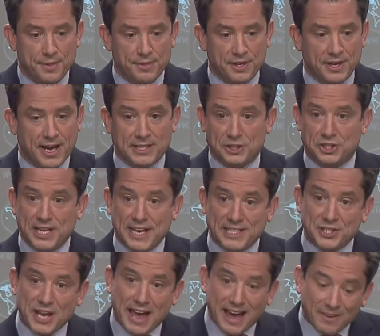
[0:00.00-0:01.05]
The United
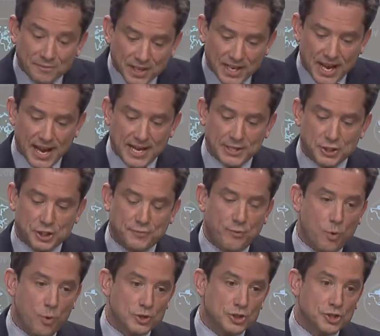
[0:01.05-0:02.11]
States advocates
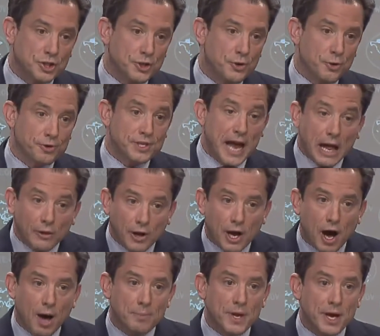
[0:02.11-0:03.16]
for secure
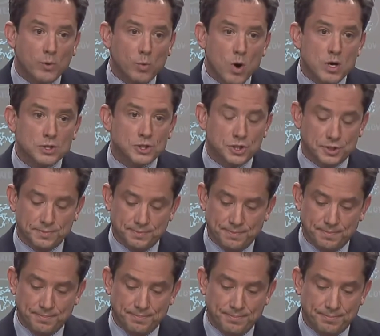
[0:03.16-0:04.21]
telecom networks
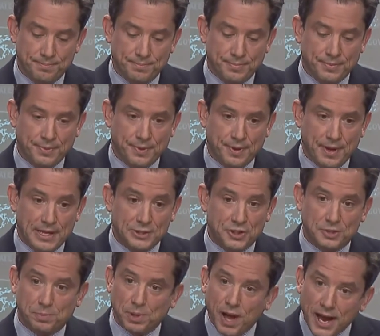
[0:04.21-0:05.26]
and
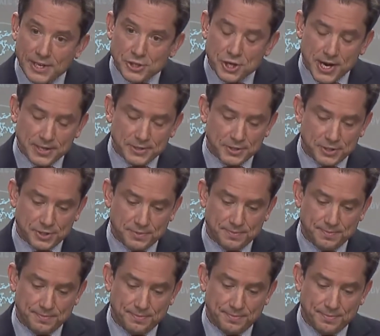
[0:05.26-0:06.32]
supply chains
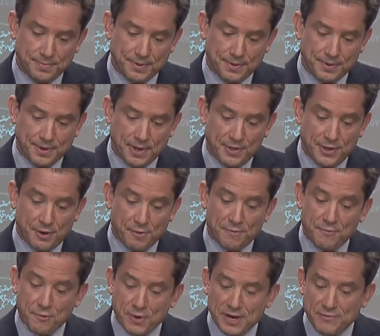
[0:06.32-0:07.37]
that are
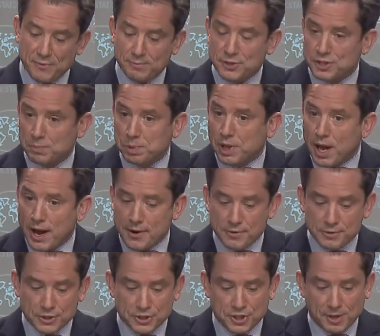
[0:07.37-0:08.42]
free from
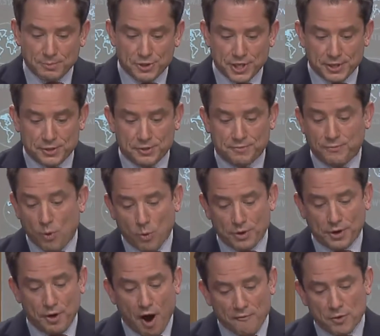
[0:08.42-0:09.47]
suppliers subject to
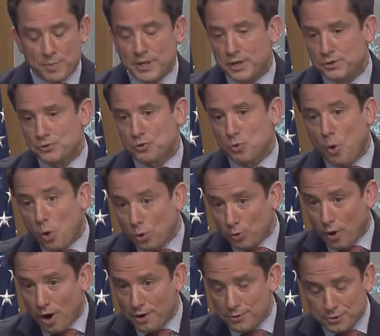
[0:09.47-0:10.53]
foreign government control
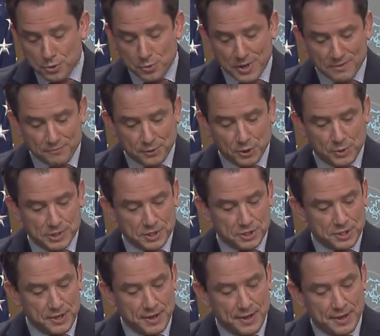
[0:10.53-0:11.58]
or undue
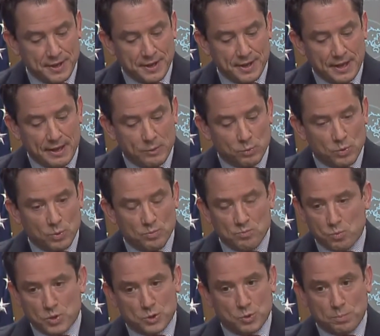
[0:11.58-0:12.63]
influence,
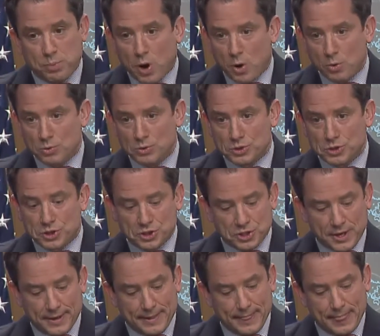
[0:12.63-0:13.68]
which would pose,